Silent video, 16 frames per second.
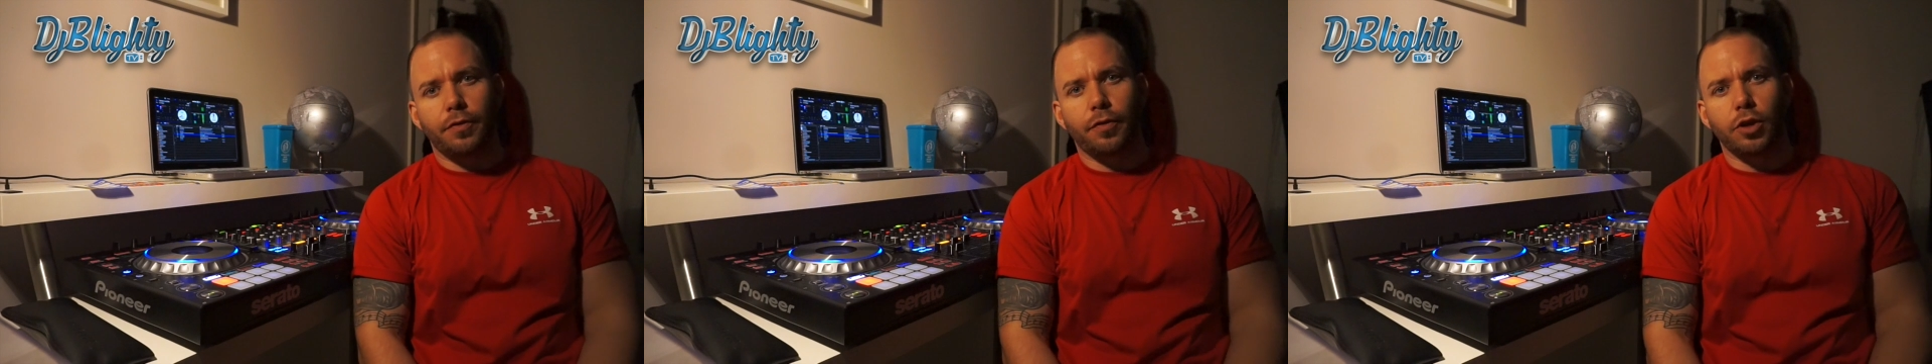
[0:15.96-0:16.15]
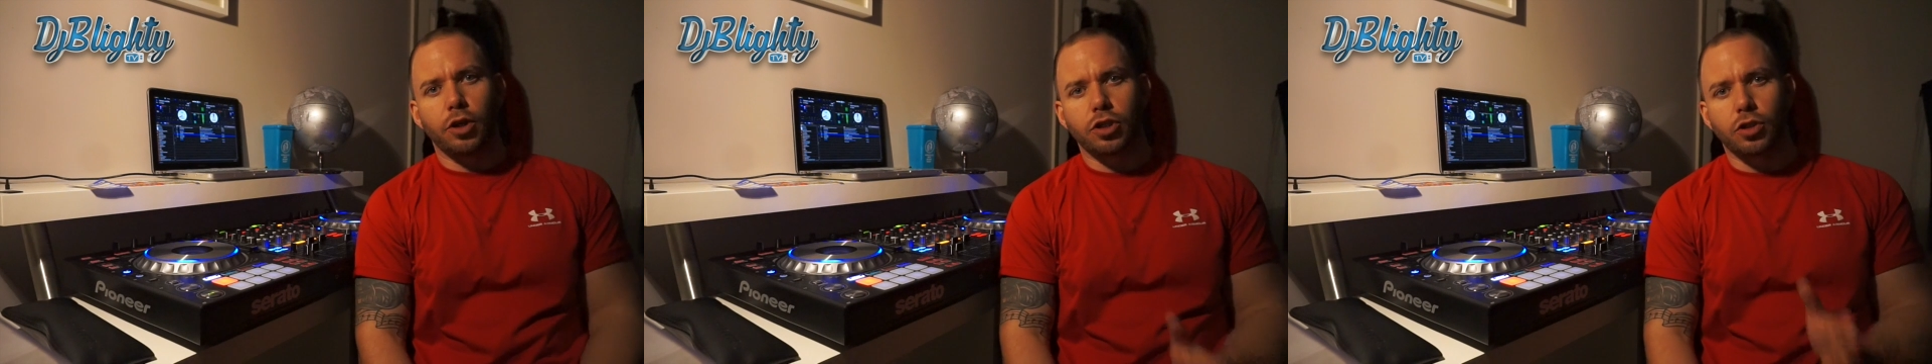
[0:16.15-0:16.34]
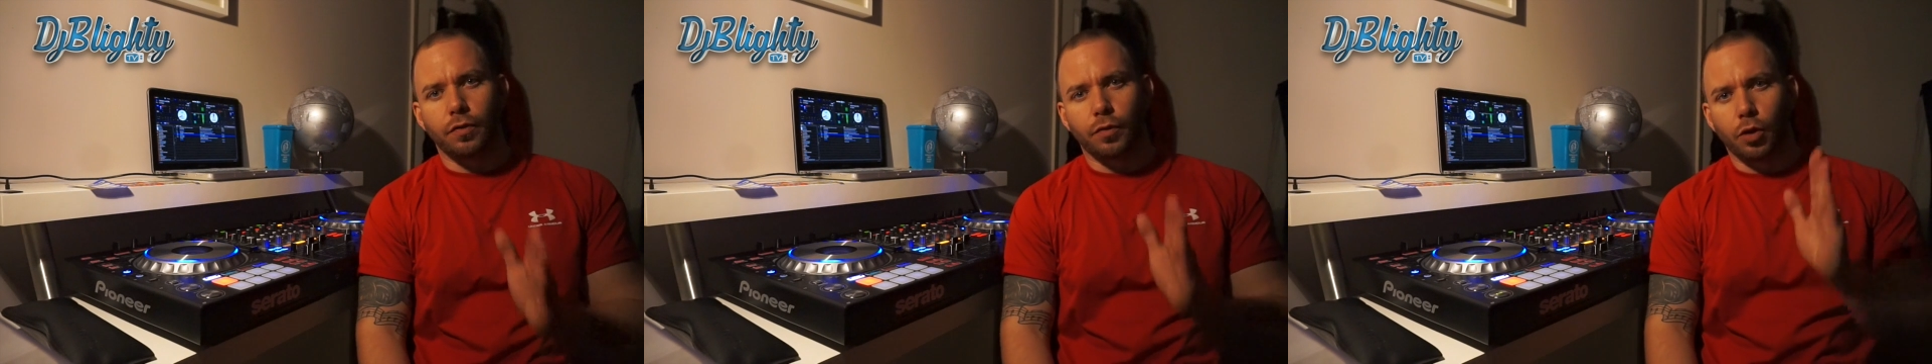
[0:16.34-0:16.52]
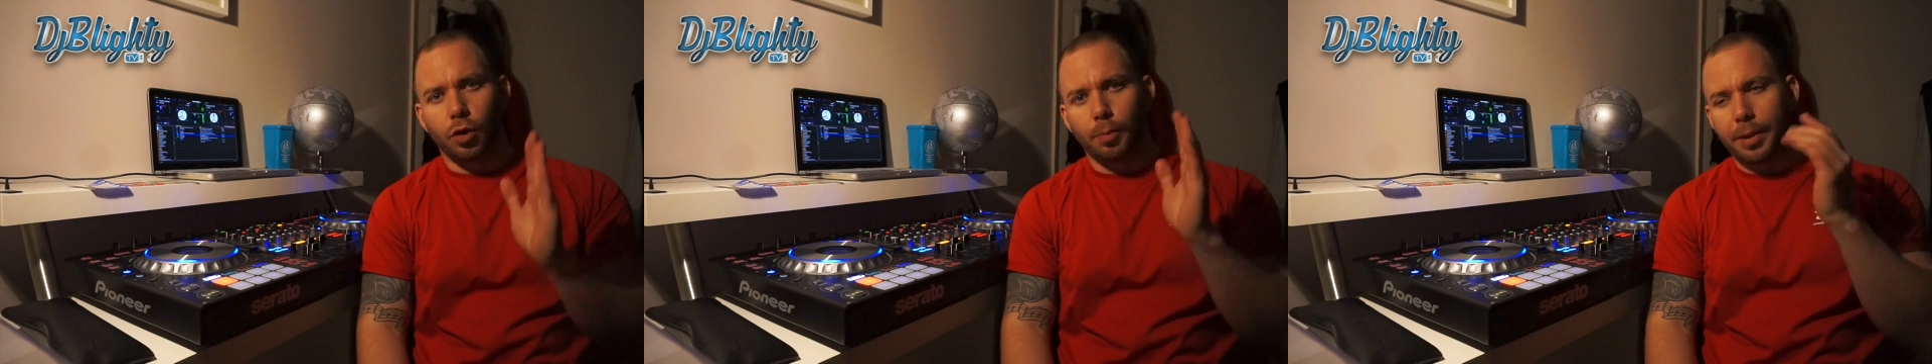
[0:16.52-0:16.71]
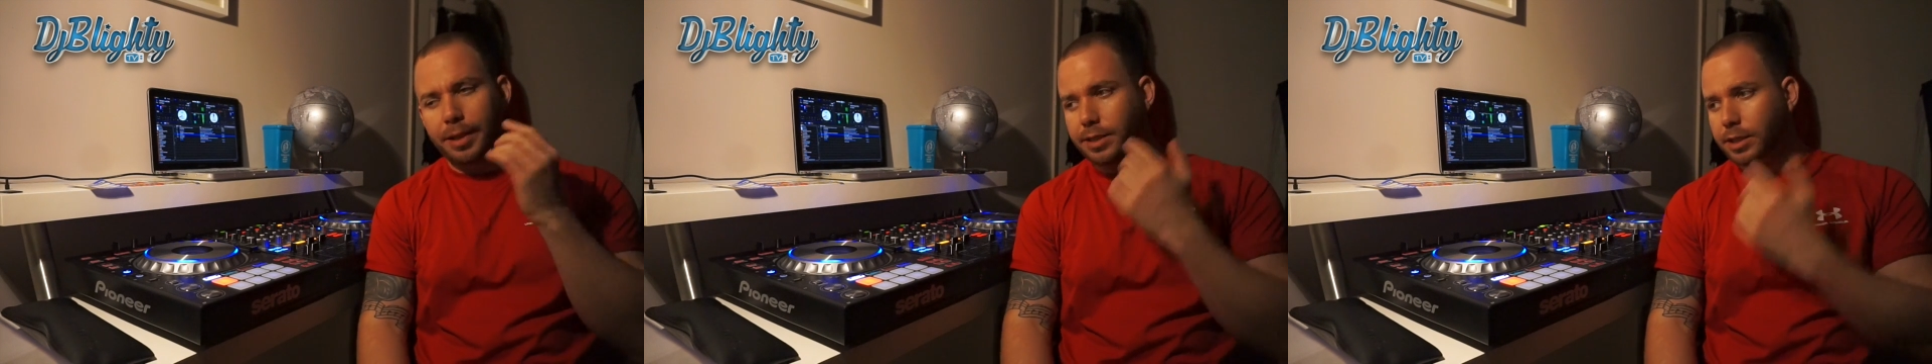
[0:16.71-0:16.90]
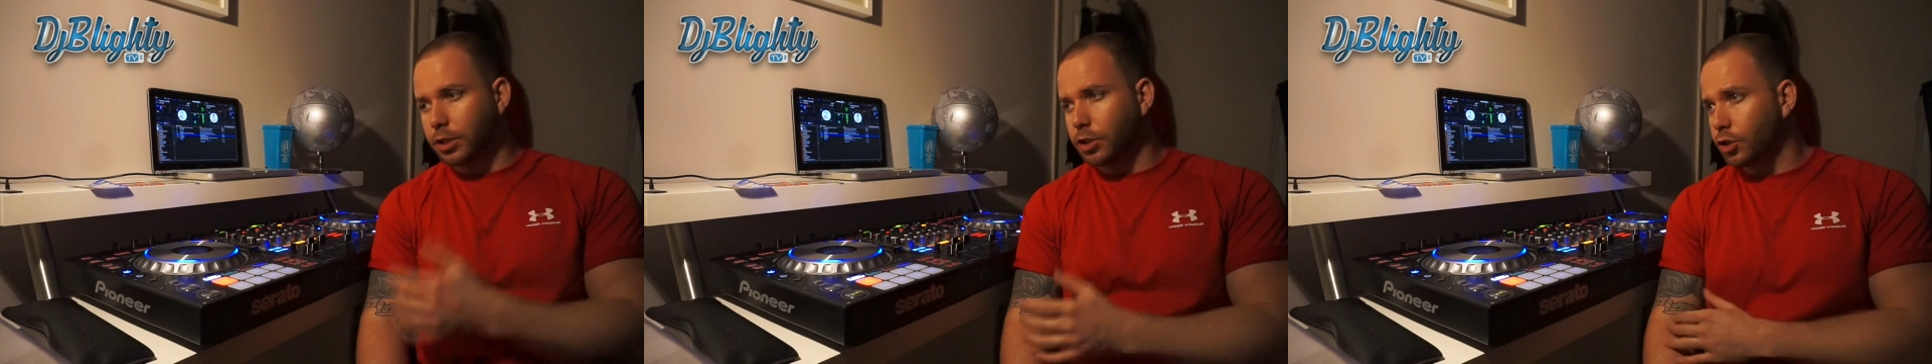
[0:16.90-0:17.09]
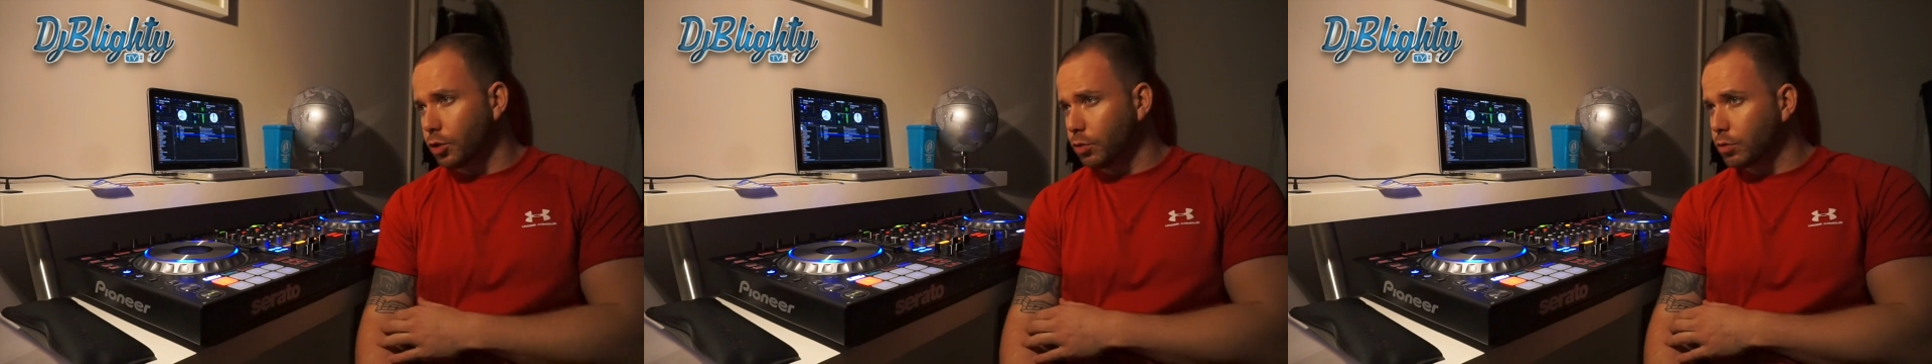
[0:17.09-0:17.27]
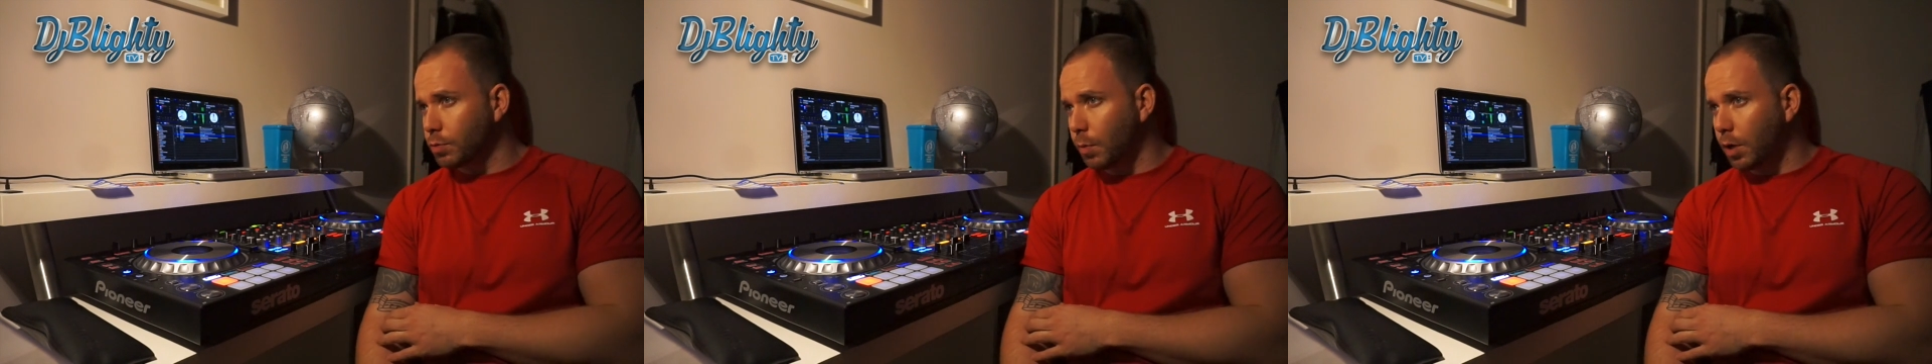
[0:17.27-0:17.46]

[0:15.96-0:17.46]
First of all, please excuse